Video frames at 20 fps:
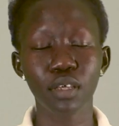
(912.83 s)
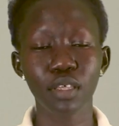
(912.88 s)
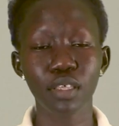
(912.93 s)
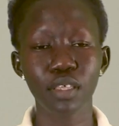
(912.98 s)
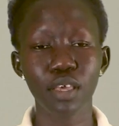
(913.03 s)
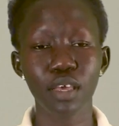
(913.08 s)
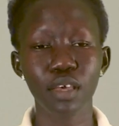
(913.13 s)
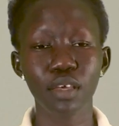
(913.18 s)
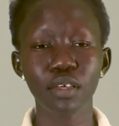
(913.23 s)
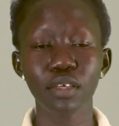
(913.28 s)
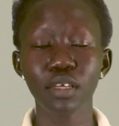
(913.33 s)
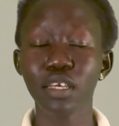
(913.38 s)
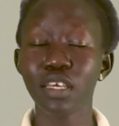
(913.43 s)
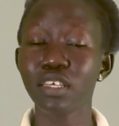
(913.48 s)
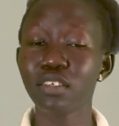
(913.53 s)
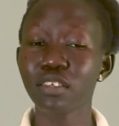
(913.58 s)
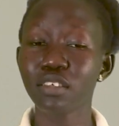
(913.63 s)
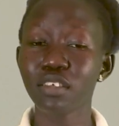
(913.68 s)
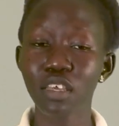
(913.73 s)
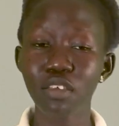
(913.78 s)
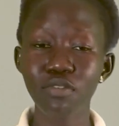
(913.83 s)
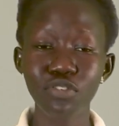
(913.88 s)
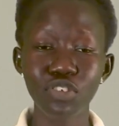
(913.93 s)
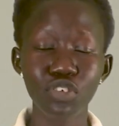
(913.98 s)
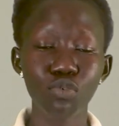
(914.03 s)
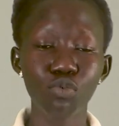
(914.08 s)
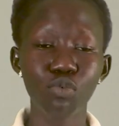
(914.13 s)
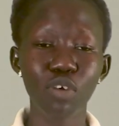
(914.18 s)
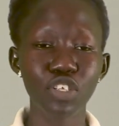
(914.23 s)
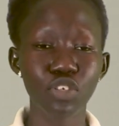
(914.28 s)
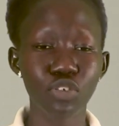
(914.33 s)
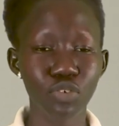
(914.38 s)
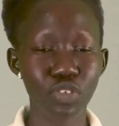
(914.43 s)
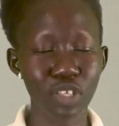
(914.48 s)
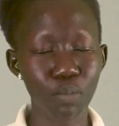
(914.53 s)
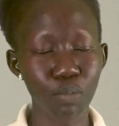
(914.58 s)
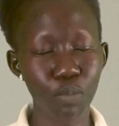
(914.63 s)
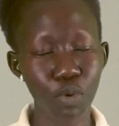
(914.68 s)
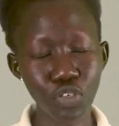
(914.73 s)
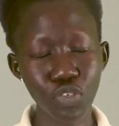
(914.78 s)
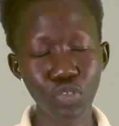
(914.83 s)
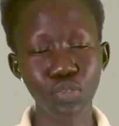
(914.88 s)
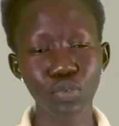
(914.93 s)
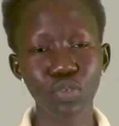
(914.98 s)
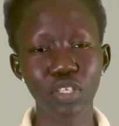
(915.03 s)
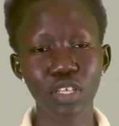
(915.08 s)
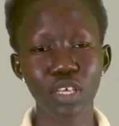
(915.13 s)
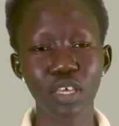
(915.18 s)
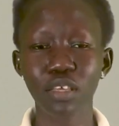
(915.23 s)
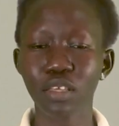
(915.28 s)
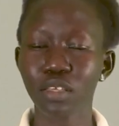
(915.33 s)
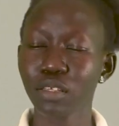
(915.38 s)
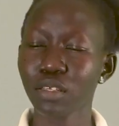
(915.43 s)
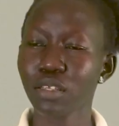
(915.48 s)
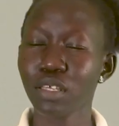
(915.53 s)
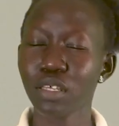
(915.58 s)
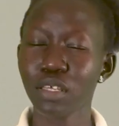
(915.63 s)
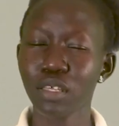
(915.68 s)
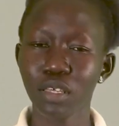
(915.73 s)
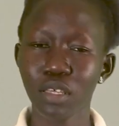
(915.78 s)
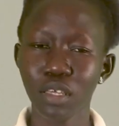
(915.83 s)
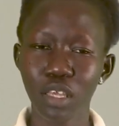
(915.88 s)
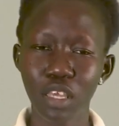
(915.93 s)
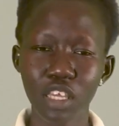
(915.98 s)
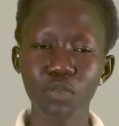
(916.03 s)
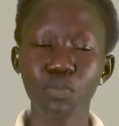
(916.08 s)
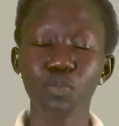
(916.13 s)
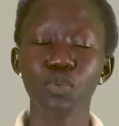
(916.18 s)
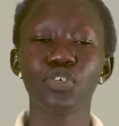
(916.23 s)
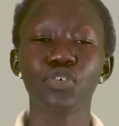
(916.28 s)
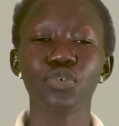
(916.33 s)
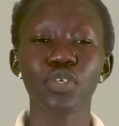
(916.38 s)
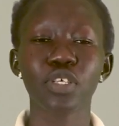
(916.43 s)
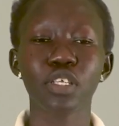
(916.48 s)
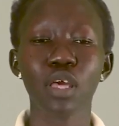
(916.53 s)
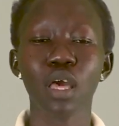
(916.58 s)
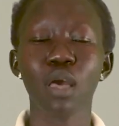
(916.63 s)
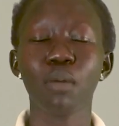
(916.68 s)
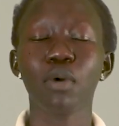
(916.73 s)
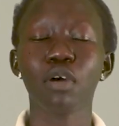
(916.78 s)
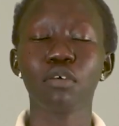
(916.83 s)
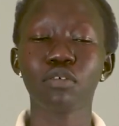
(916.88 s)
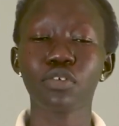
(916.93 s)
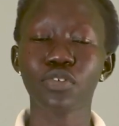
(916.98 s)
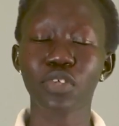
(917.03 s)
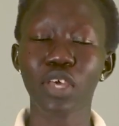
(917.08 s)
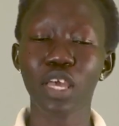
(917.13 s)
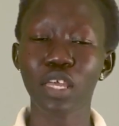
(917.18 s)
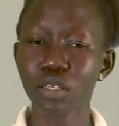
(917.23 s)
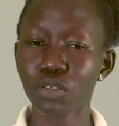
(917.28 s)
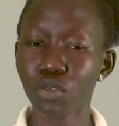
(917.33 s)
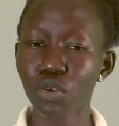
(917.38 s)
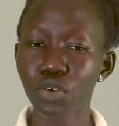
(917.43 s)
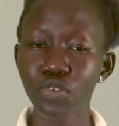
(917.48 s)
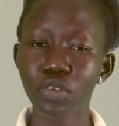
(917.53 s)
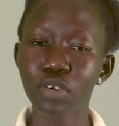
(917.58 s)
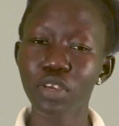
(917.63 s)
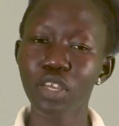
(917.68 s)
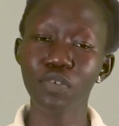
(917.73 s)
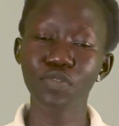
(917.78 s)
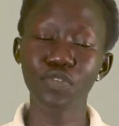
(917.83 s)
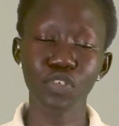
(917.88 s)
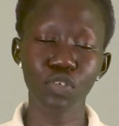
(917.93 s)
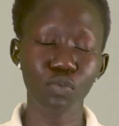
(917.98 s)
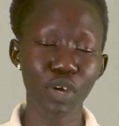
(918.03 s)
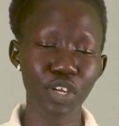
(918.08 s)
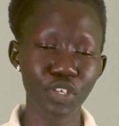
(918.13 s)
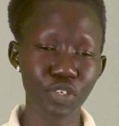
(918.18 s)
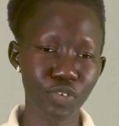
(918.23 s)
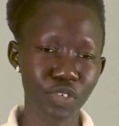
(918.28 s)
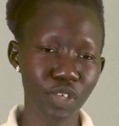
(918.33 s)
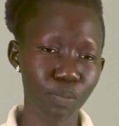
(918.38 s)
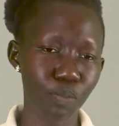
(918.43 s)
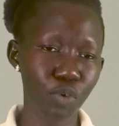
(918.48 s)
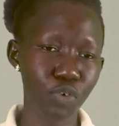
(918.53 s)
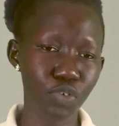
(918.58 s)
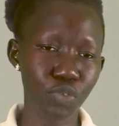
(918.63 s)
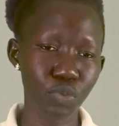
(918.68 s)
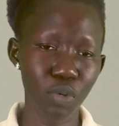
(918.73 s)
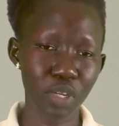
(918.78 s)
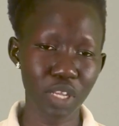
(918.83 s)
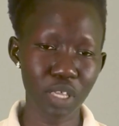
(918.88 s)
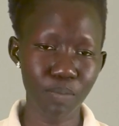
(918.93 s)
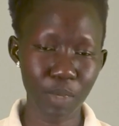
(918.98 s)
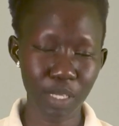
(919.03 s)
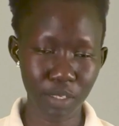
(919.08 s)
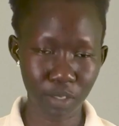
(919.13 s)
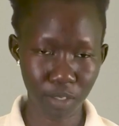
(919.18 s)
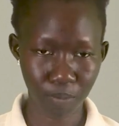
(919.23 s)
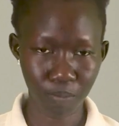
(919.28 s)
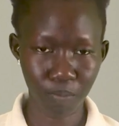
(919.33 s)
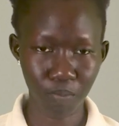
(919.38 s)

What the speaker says: Yeah, it gives you what you're supposed to take in moderate amounts, and it also gives you what you're supposed to limit.